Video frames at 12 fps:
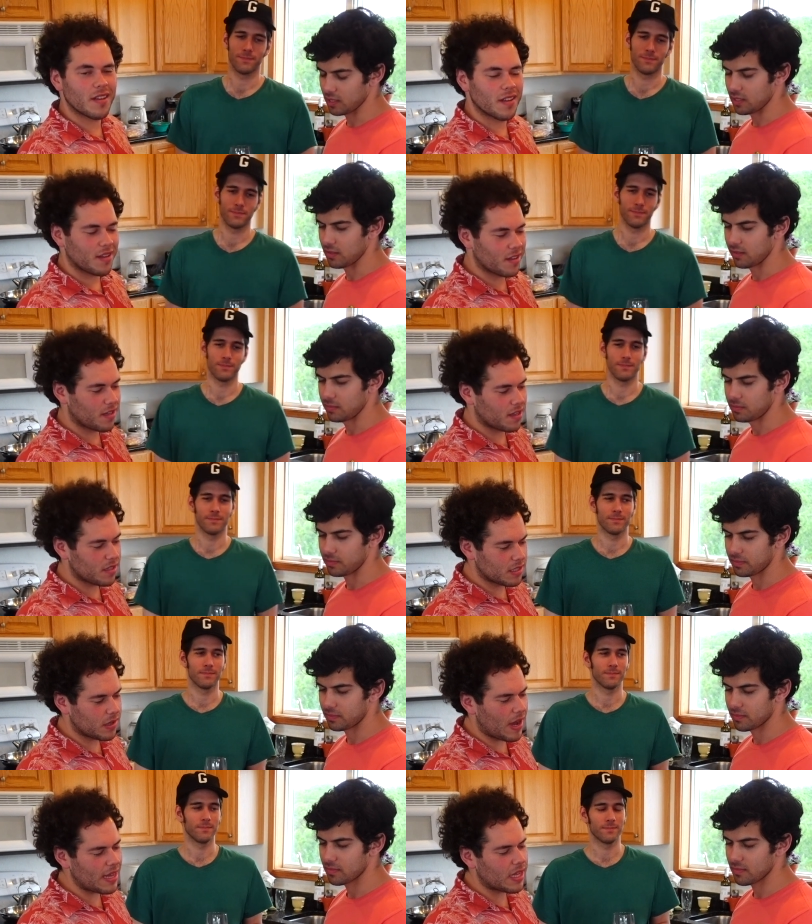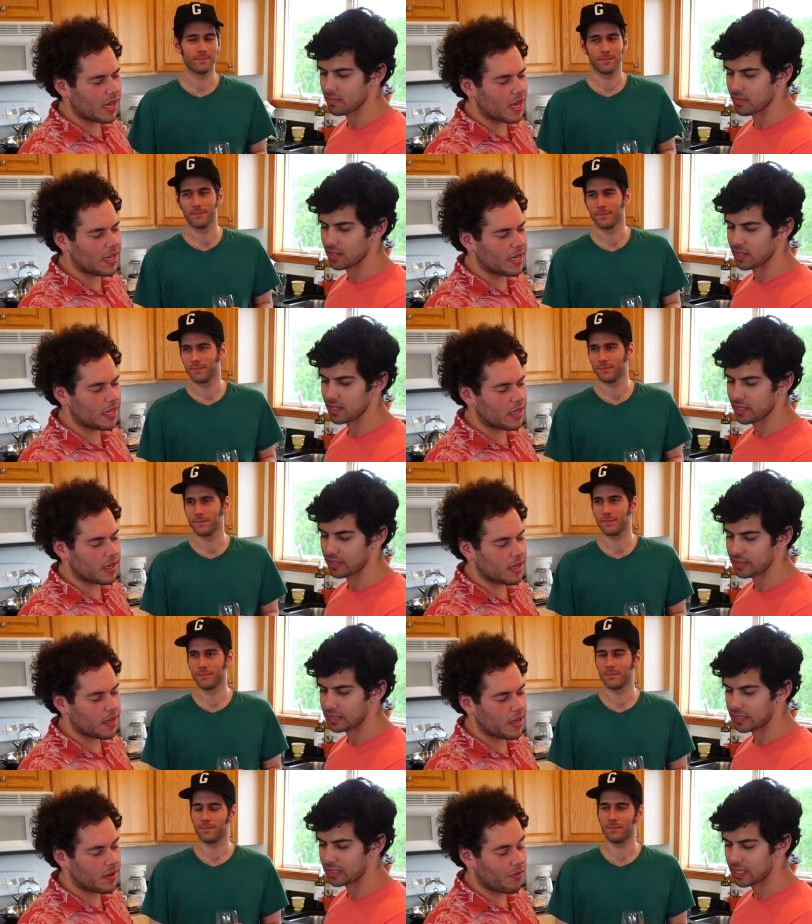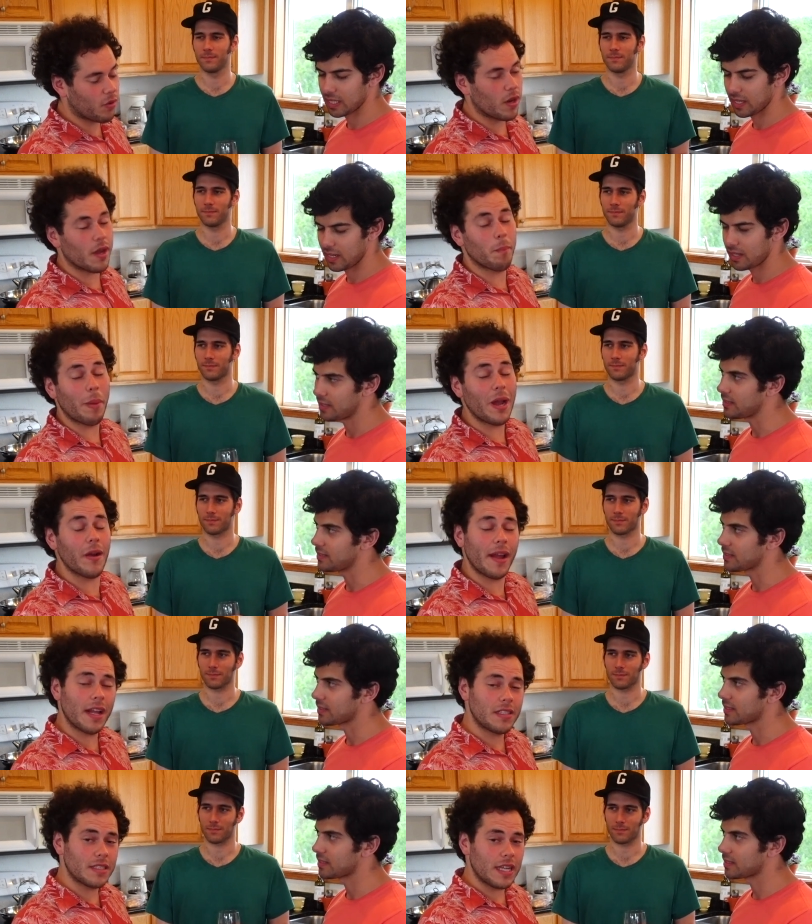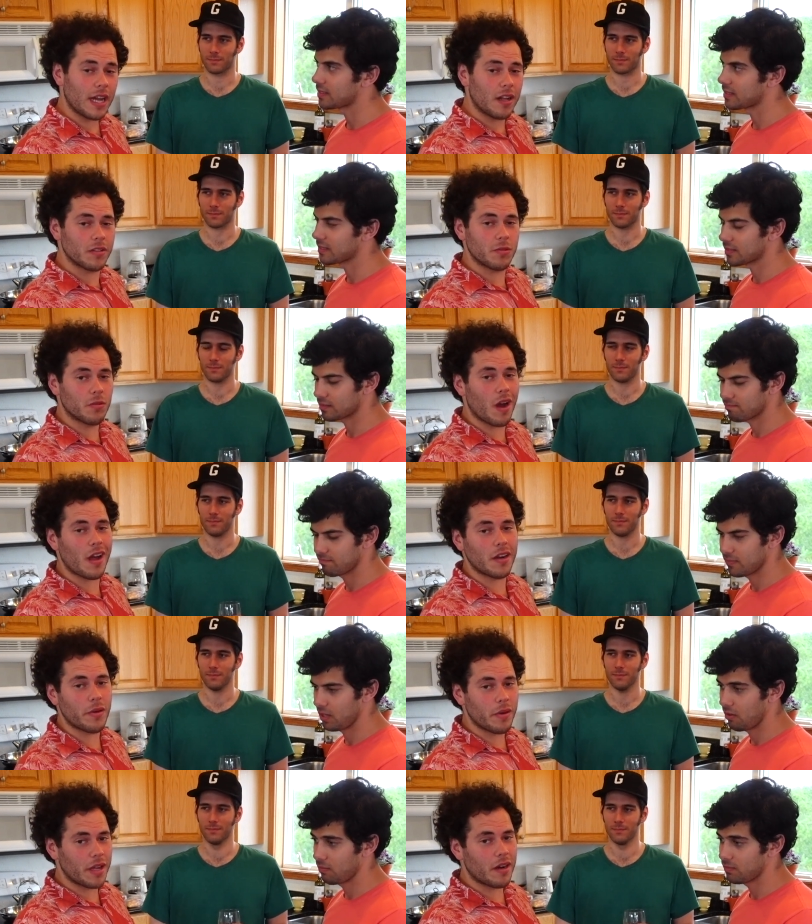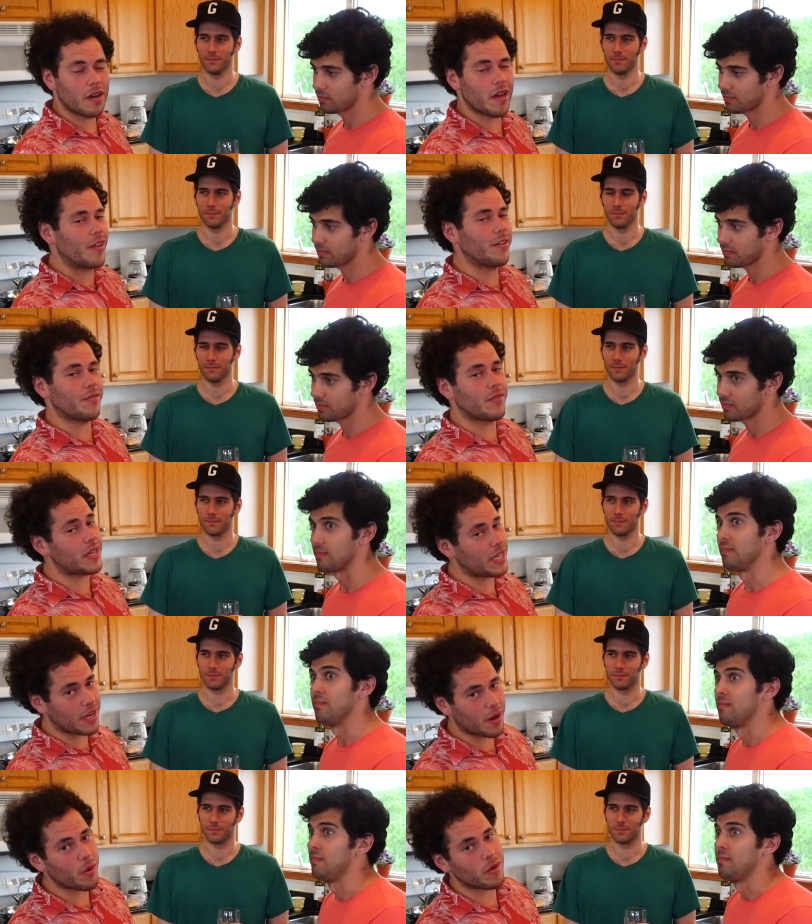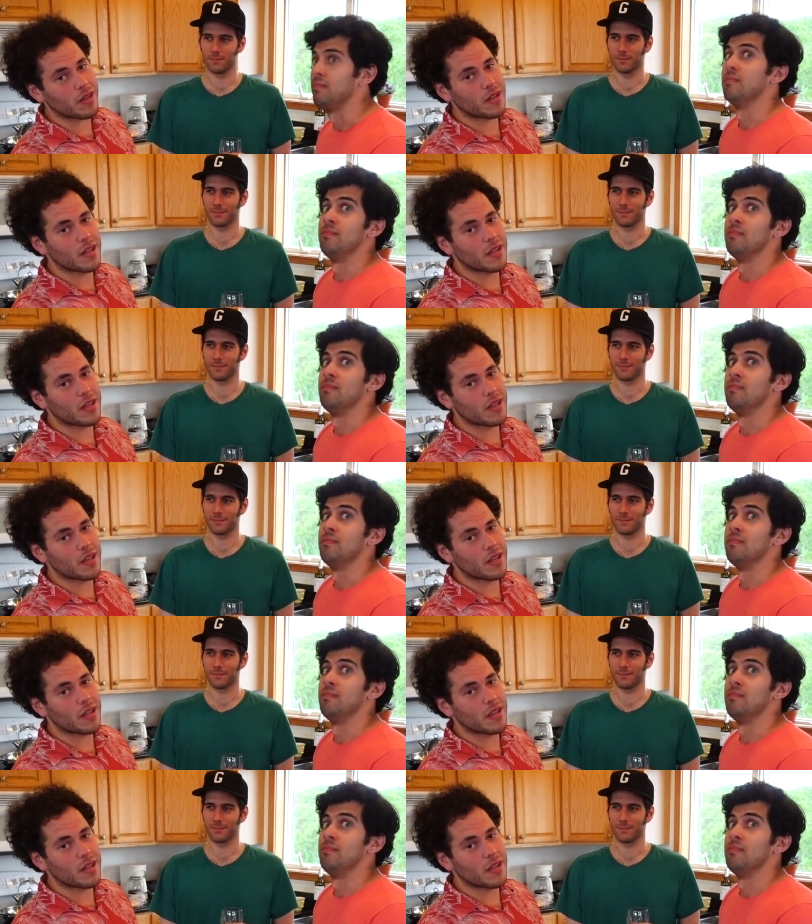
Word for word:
Speaker 1: Yeah. So I think I like if we're comparing it to the Eldorado in our other video,